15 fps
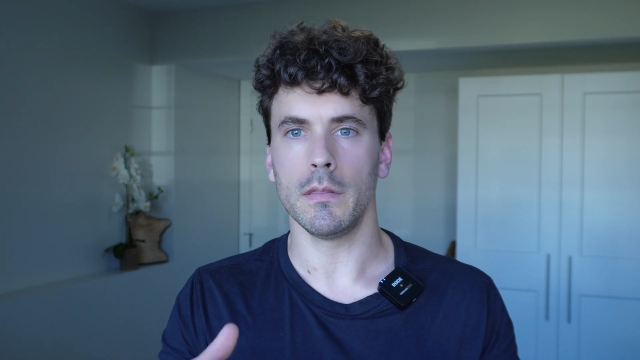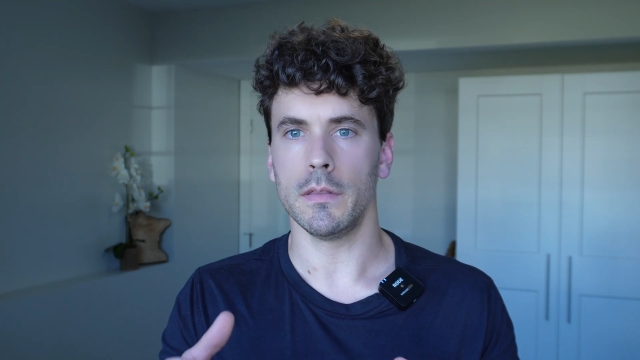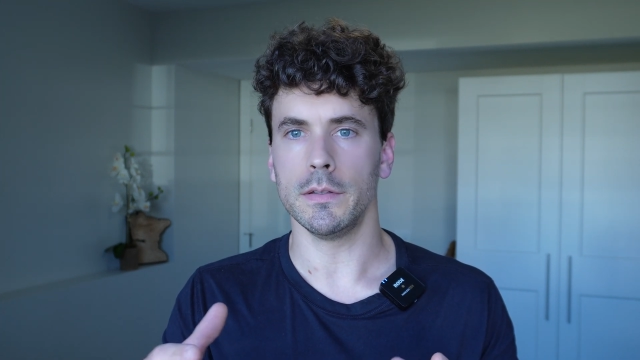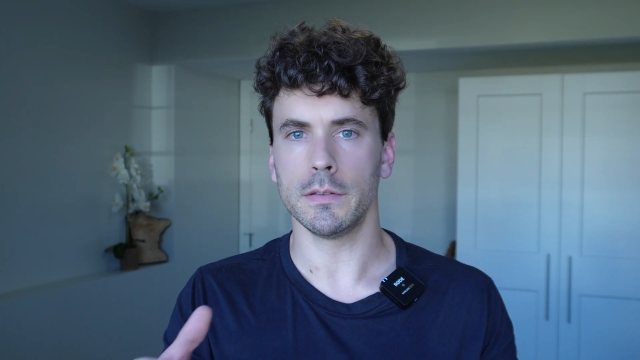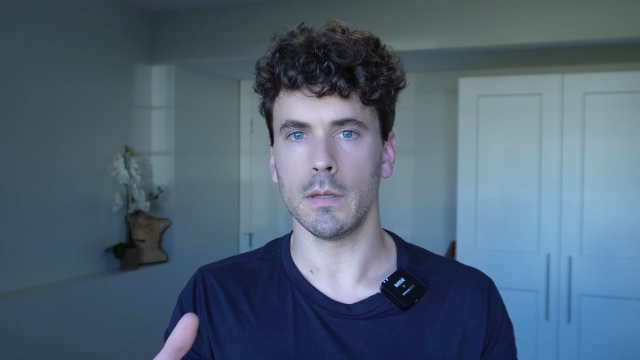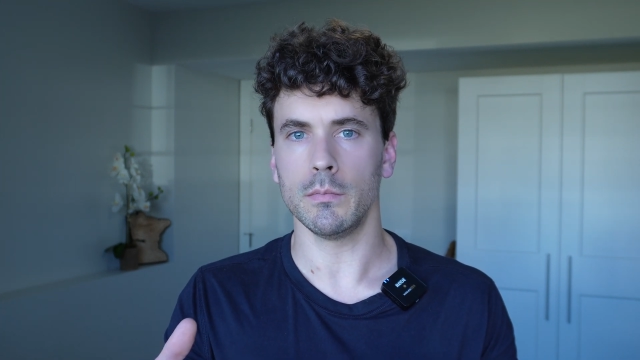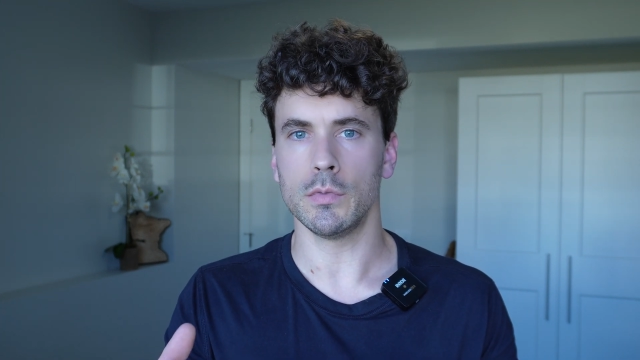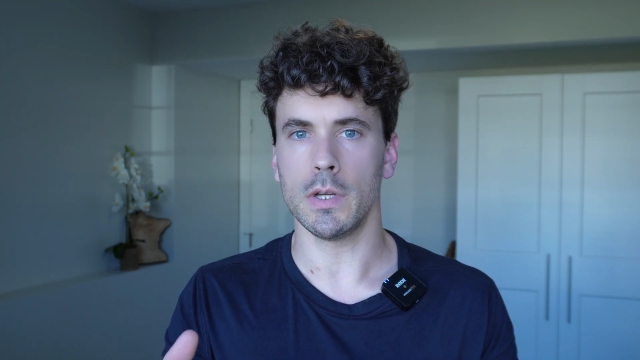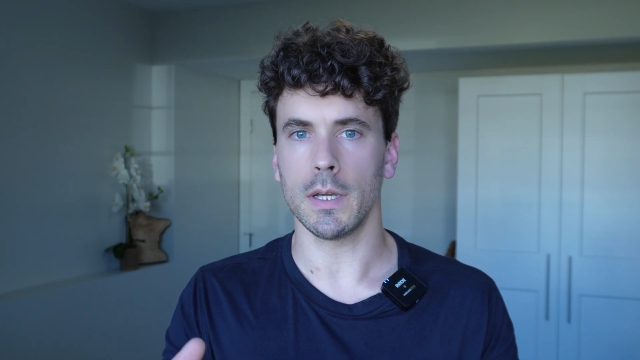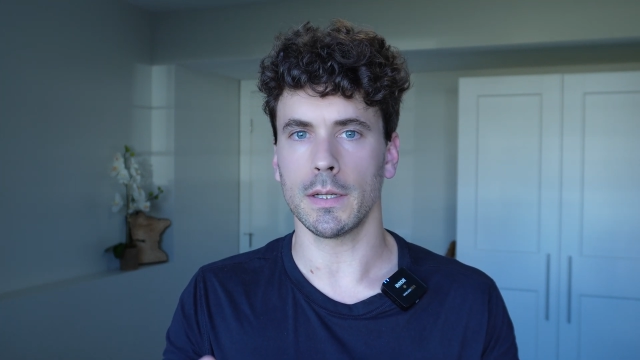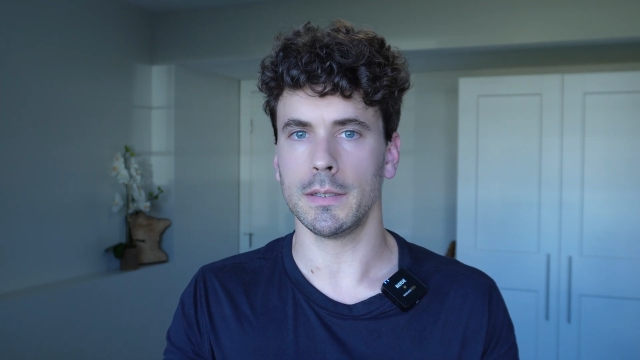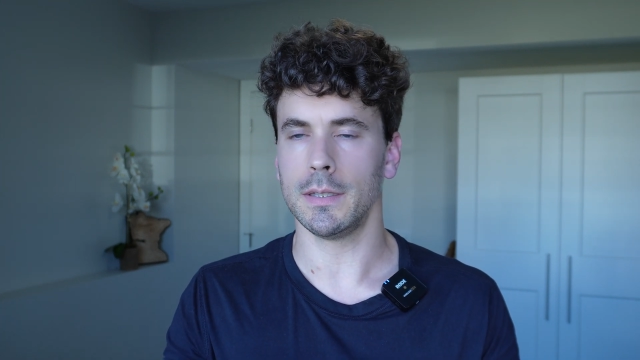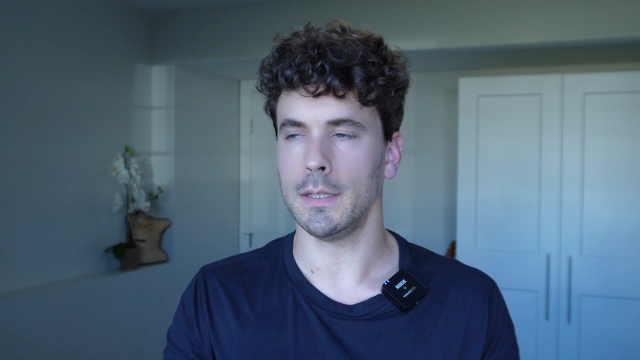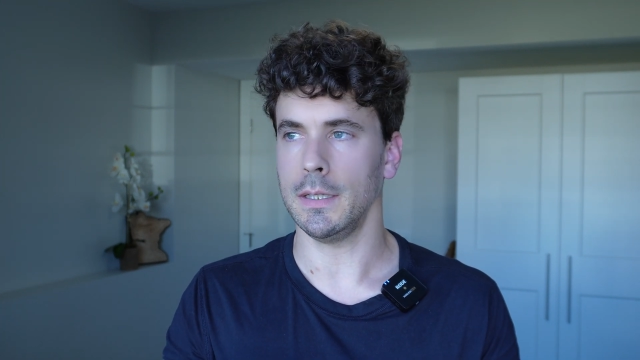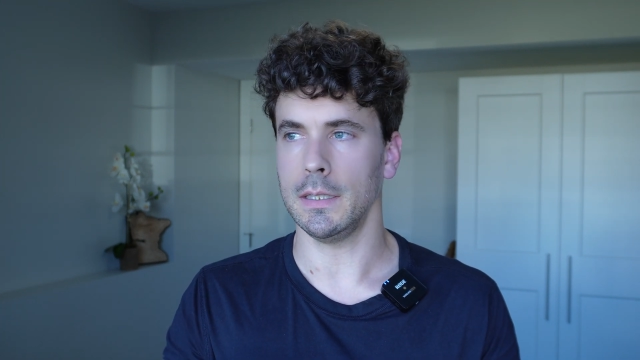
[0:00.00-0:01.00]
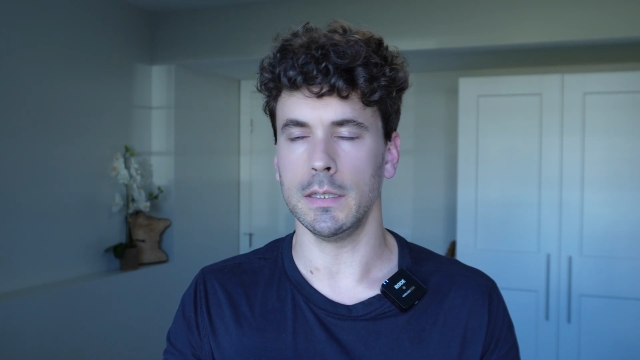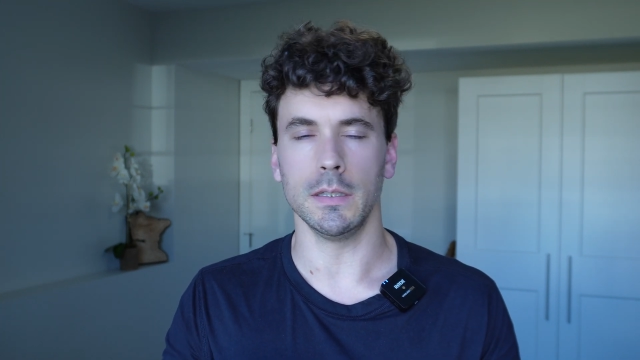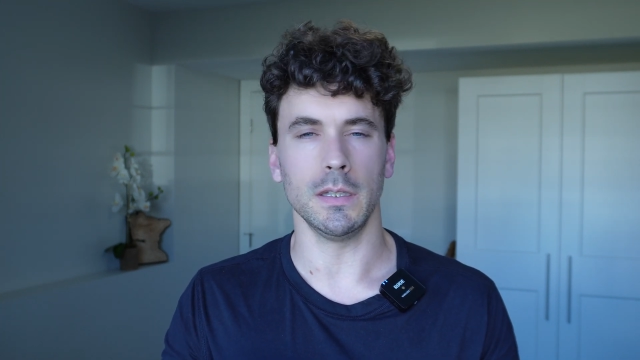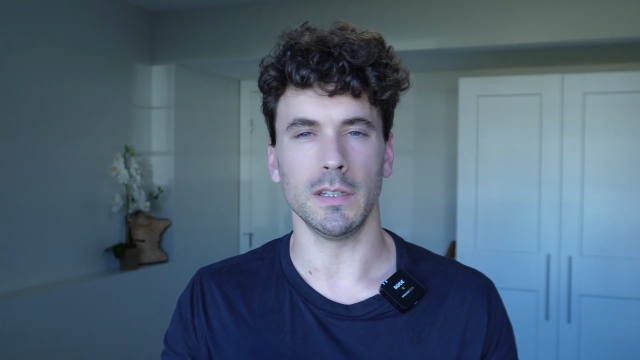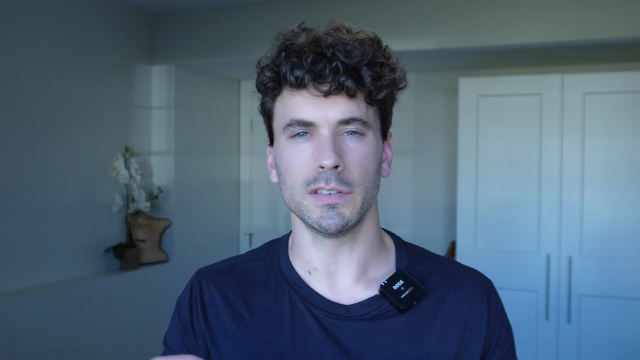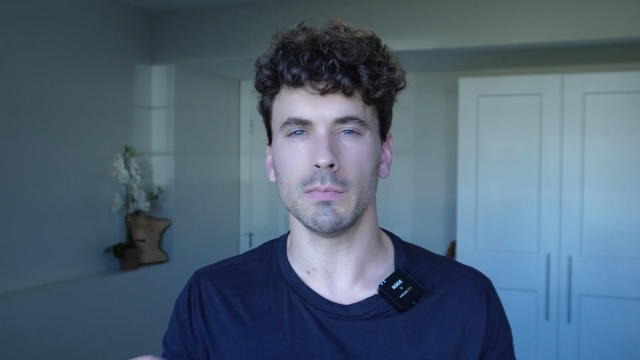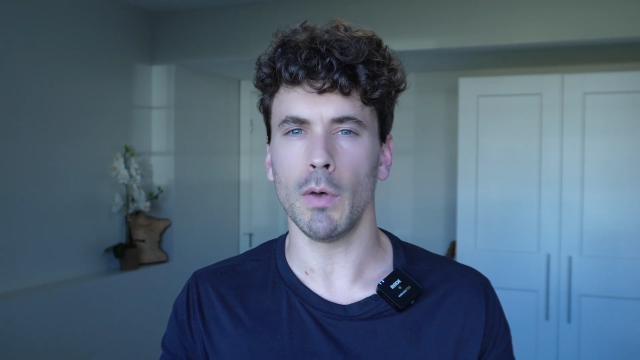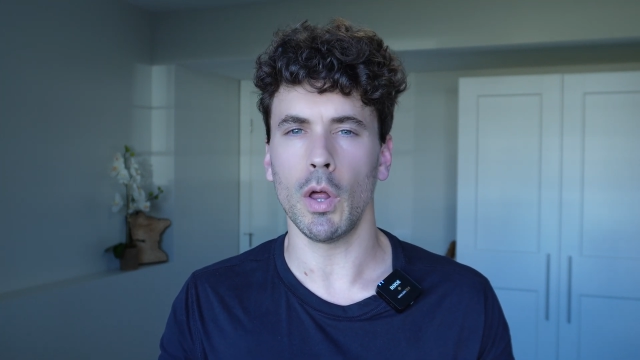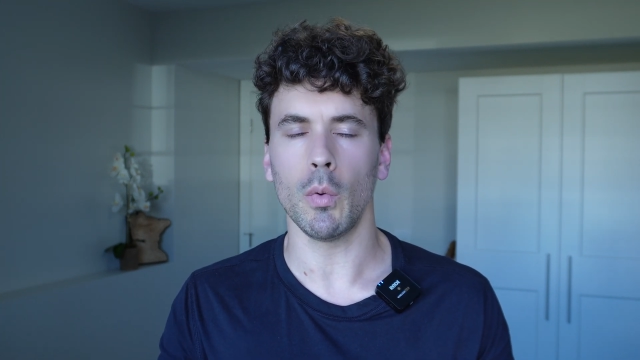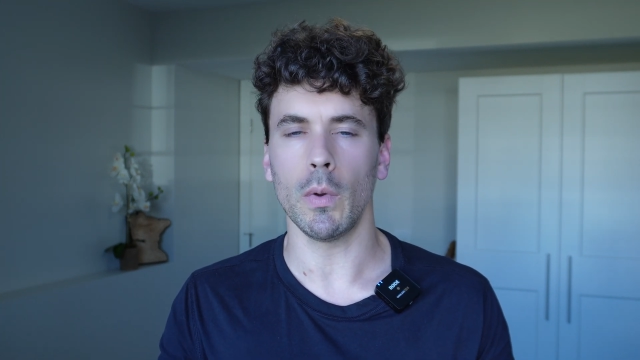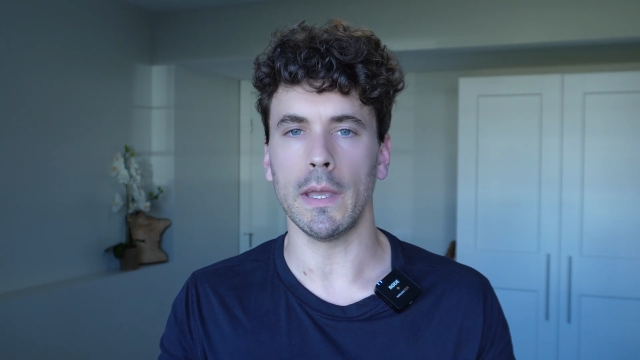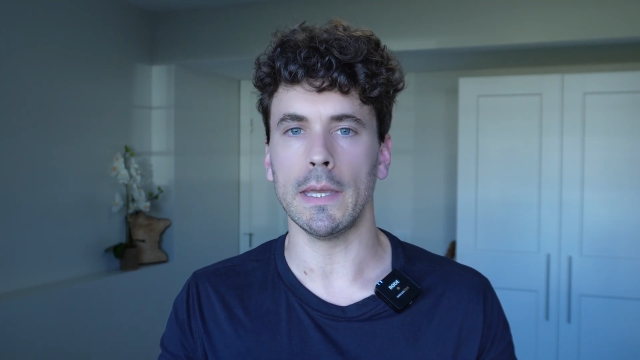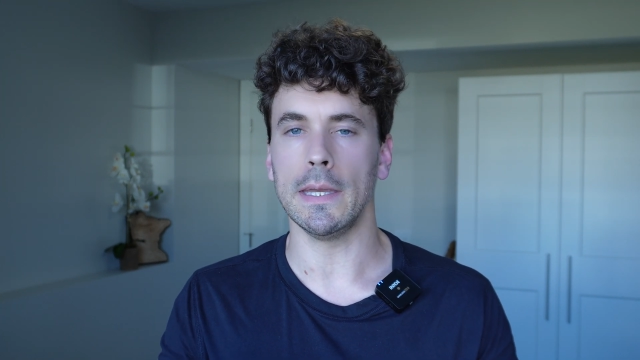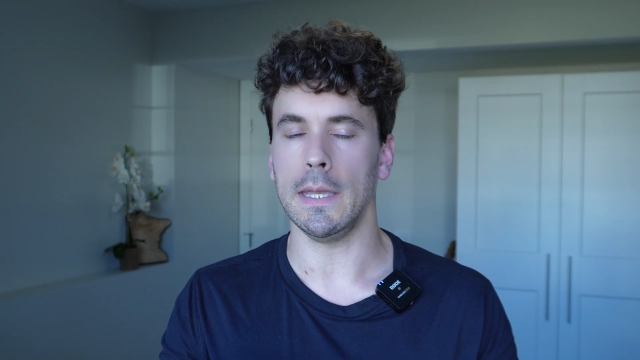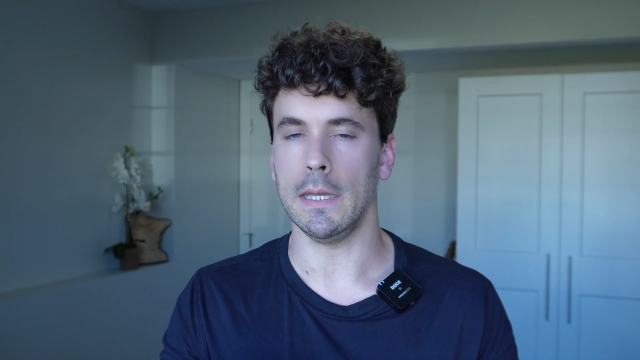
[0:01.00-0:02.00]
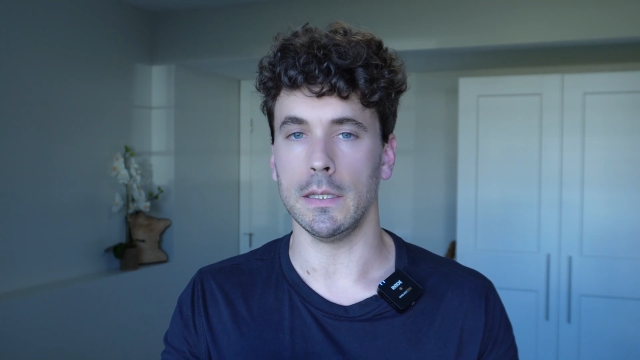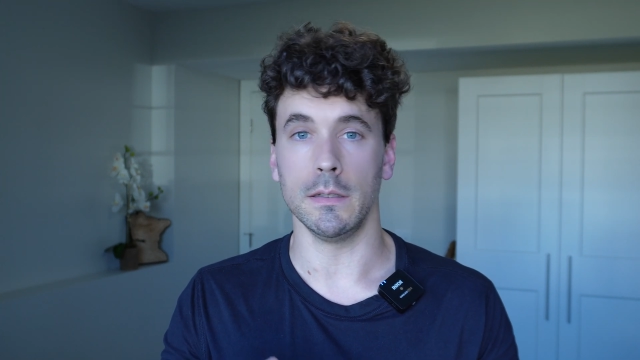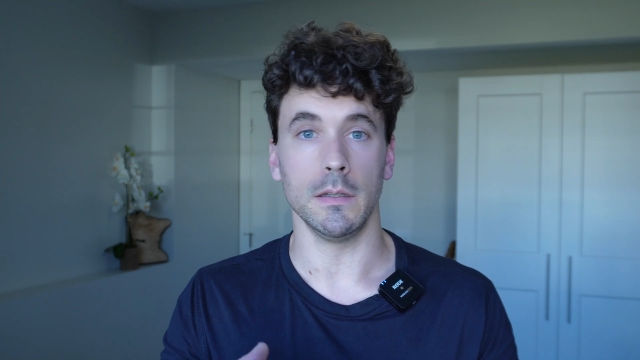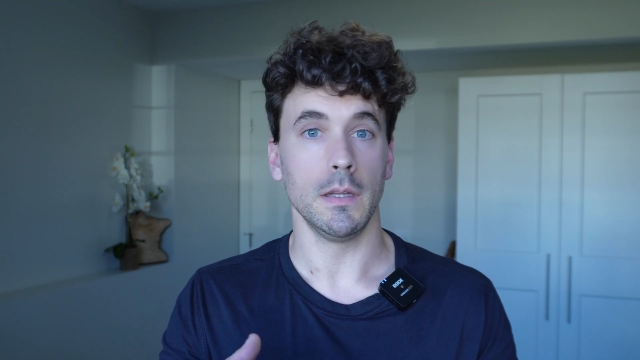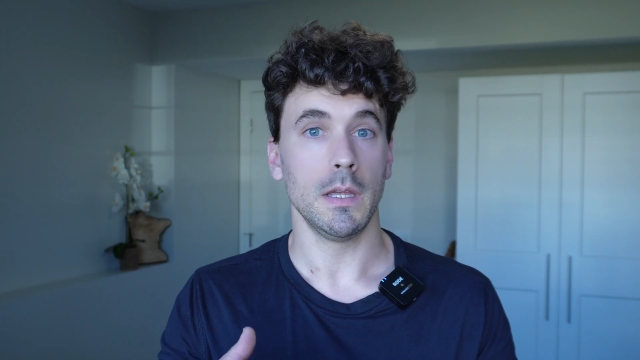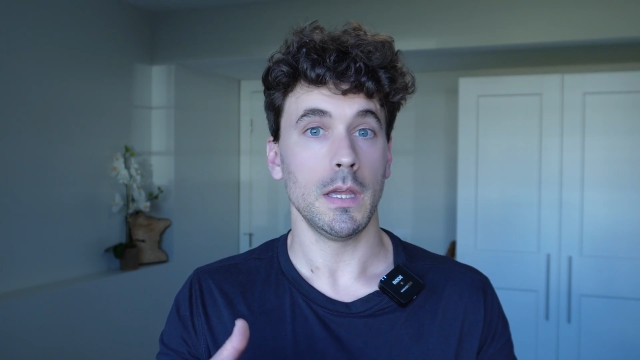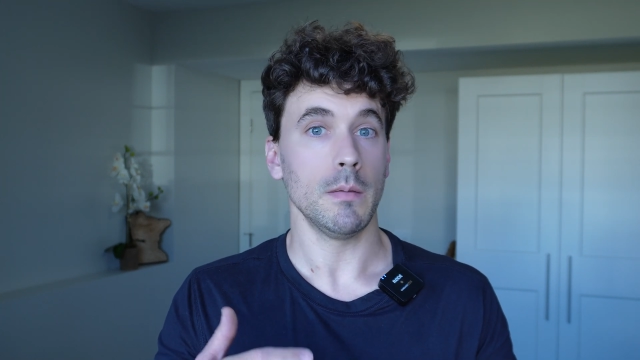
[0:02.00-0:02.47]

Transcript: the subject in a small way, and